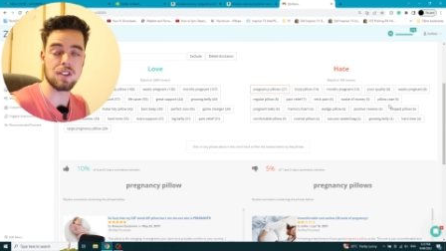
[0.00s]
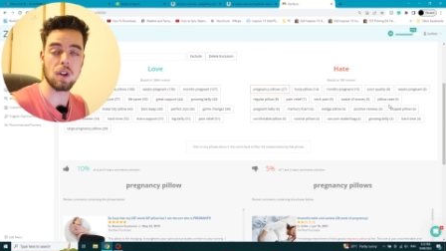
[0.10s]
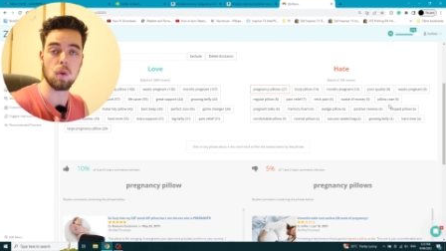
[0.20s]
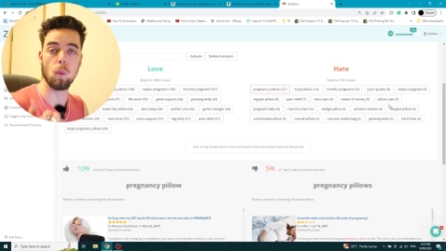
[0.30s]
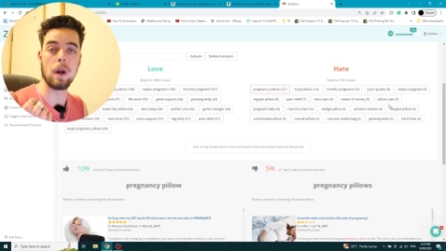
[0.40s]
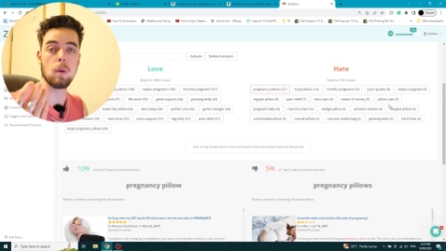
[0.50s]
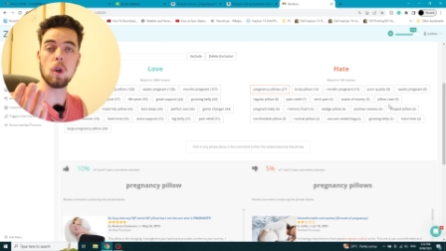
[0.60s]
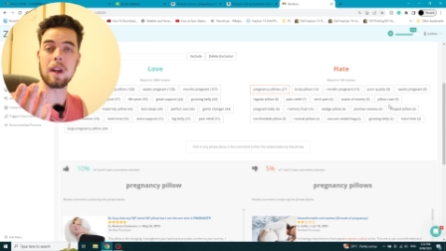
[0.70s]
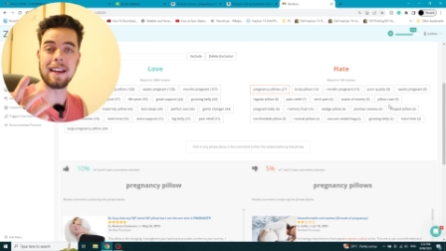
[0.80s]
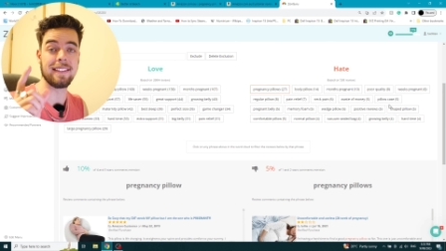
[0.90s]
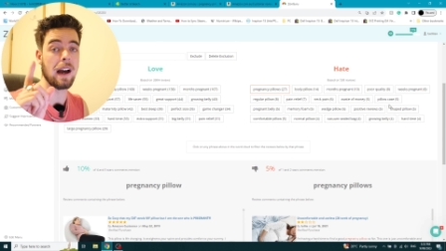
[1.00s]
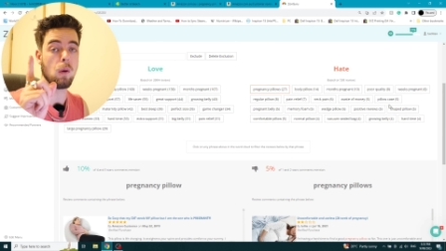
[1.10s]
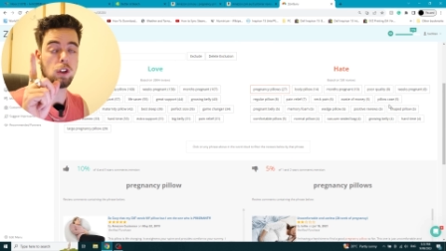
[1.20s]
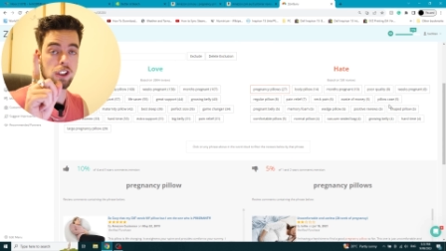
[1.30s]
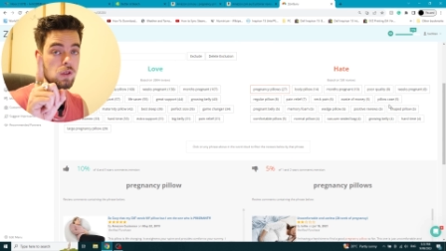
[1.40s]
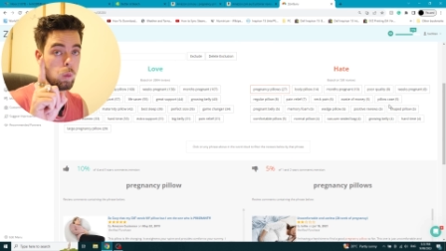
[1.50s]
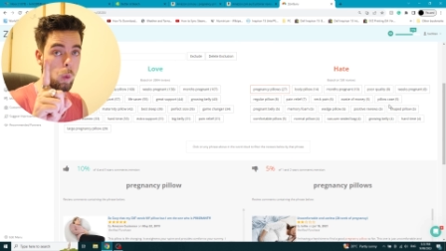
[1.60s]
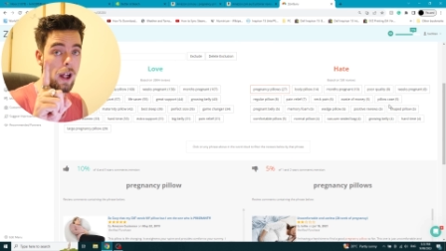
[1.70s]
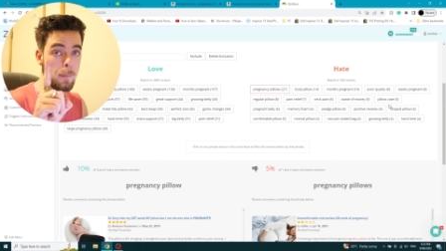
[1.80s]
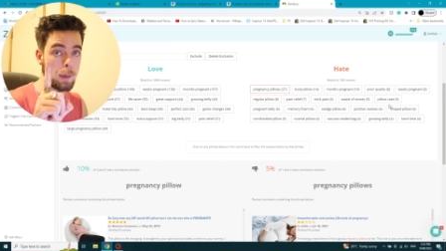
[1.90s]
So we were looking at that just
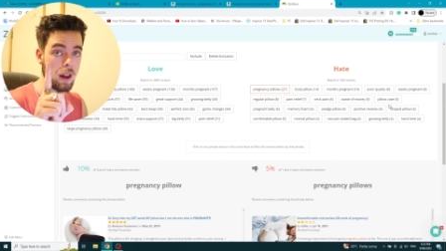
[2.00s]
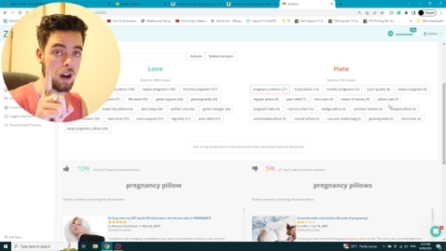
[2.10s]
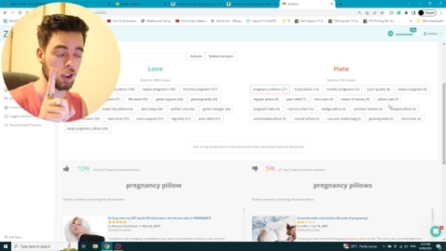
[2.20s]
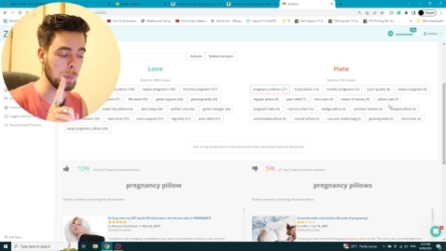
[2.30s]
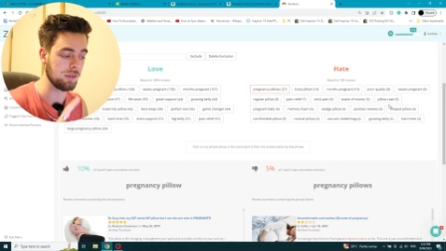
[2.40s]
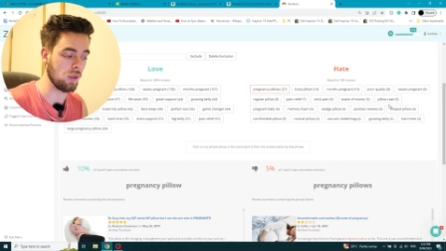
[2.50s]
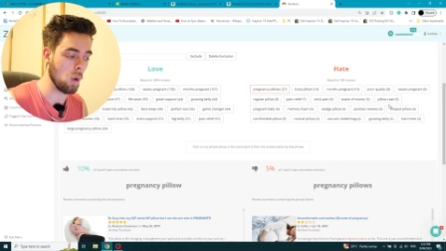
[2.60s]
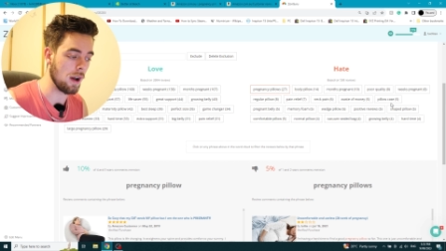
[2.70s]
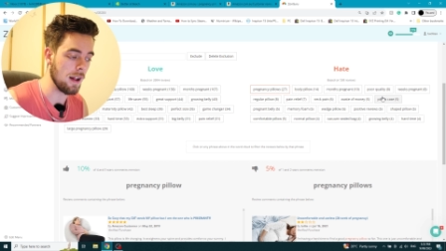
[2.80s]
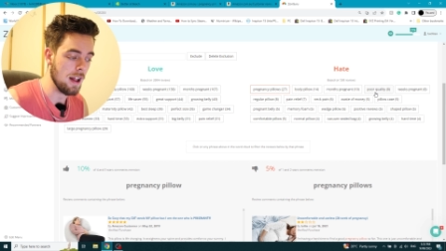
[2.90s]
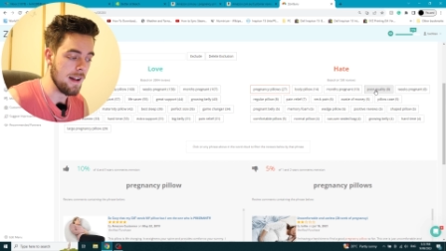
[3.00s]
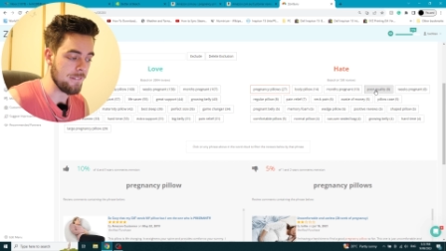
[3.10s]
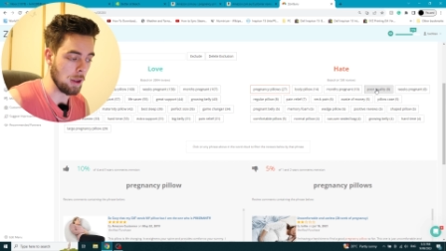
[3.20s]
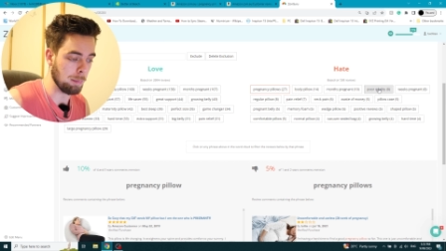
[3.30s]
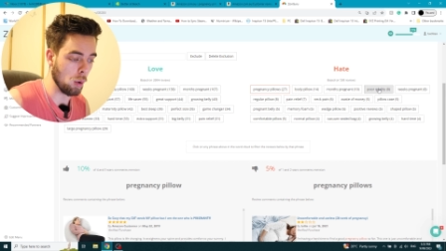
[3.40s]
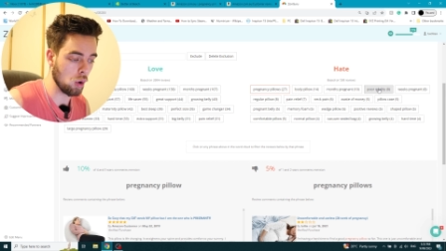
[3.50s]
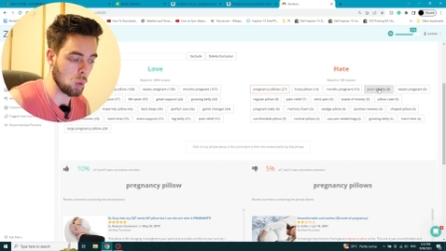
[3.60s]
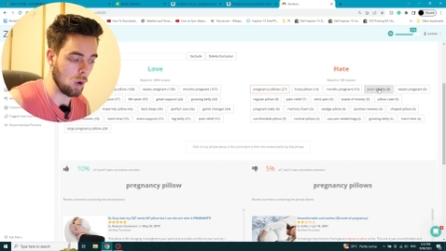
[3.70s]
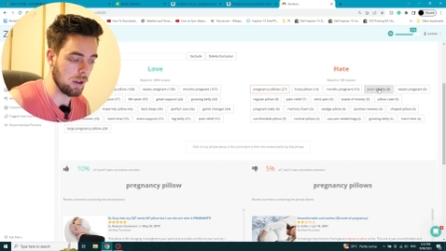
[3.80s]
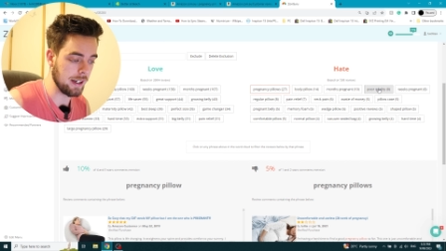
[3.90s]
one product before, the poor
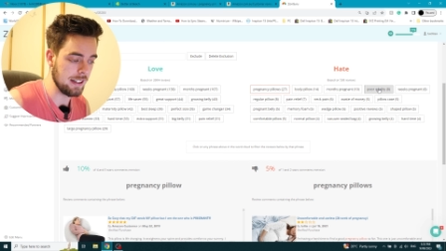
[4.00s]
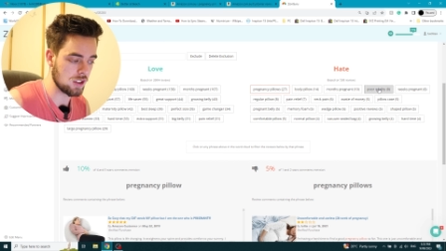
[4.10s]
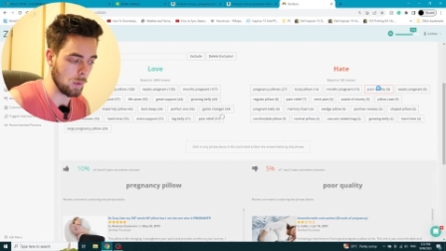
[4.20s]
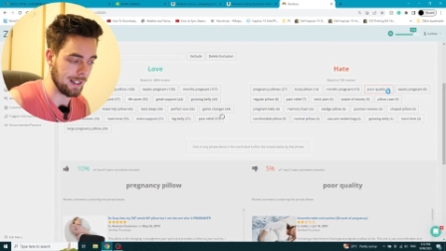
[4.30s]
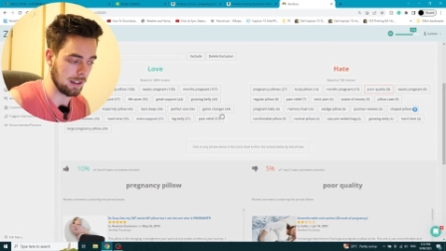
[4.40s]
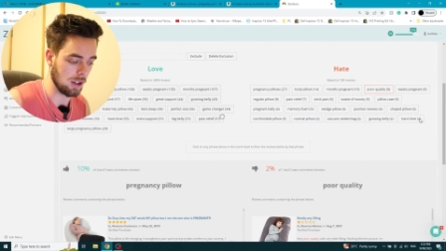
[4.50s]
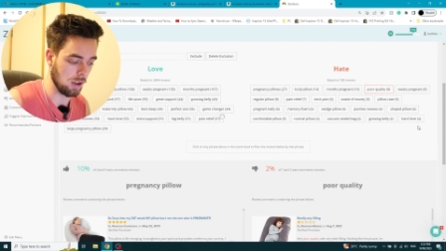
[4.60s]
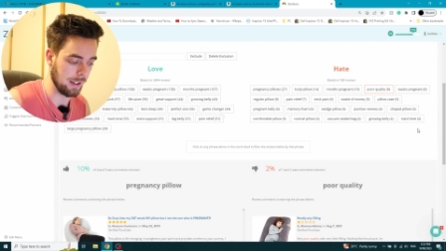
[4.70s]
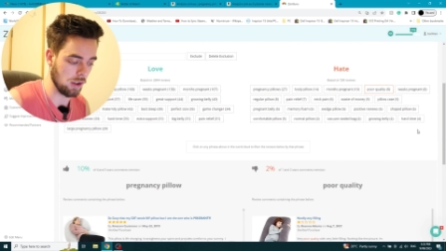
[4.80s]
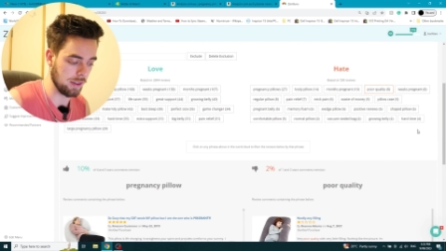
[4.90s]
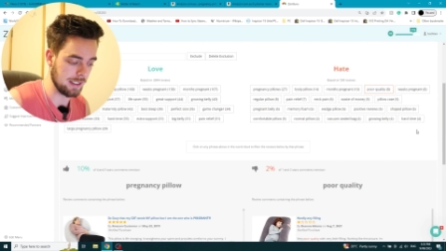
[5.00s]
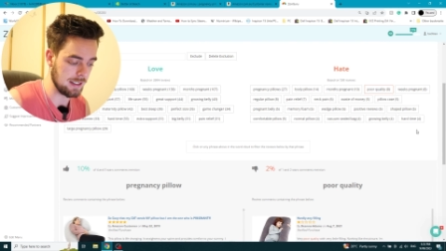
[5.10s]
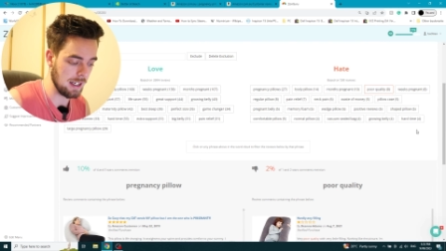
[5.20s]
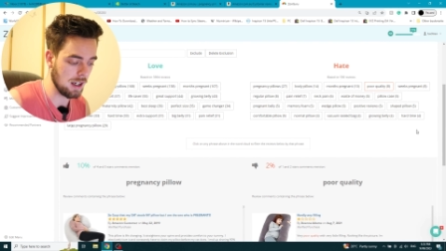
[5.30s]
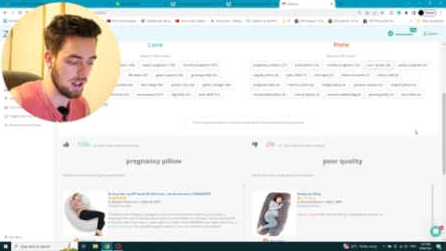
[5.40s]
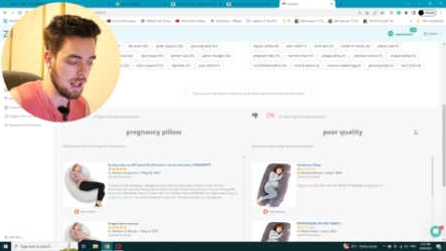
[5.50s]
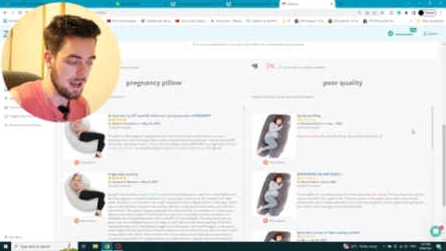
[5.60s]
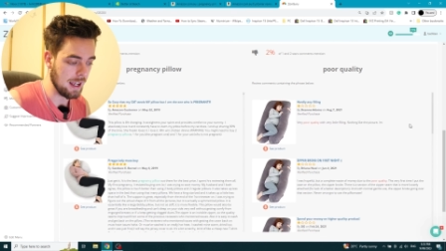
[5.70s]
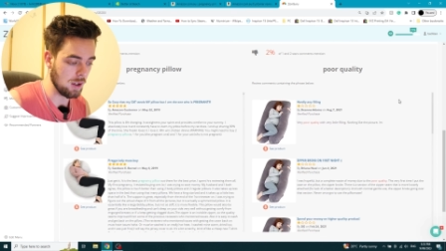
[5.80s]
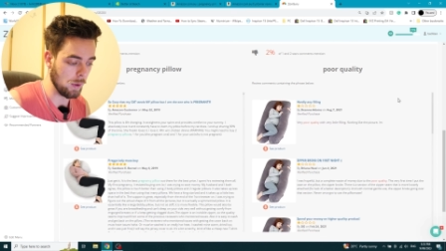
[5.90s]
quality, so we can click on this here,
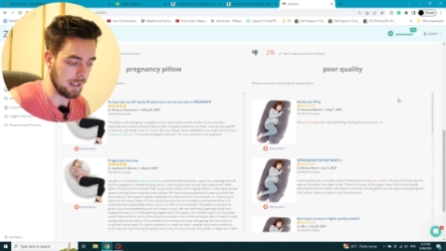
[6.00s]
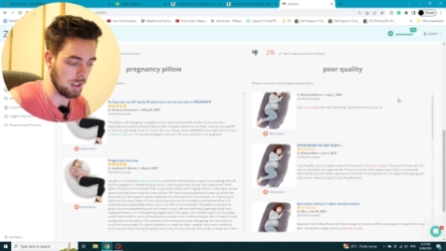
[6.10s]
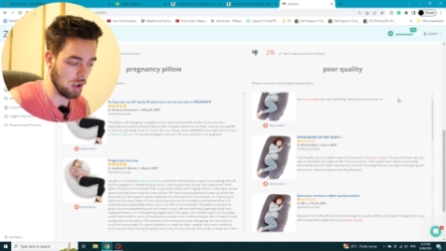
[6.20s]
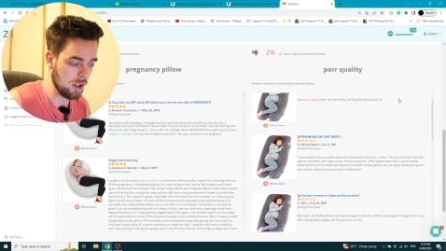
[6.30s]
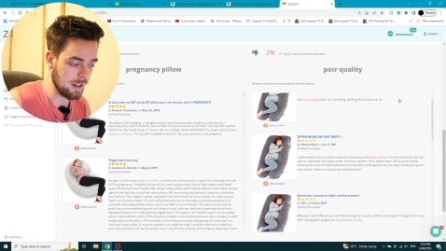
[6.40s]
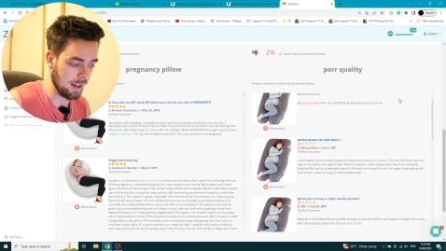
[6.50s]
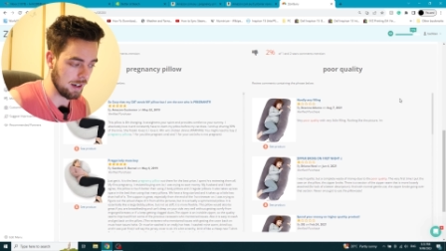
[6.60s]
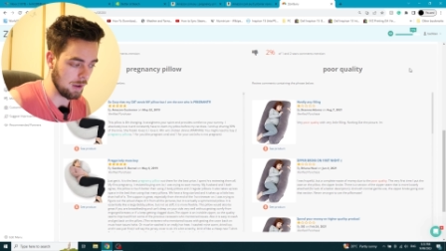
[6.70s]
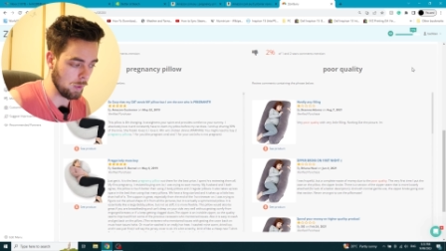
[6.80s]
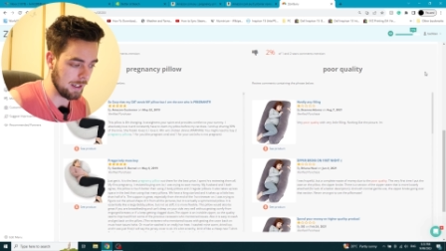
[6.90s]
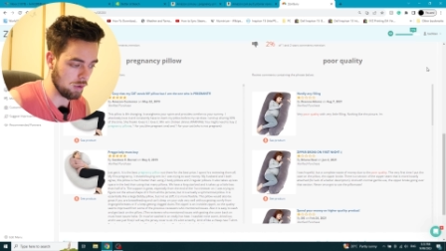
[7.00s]
and then we can go down and we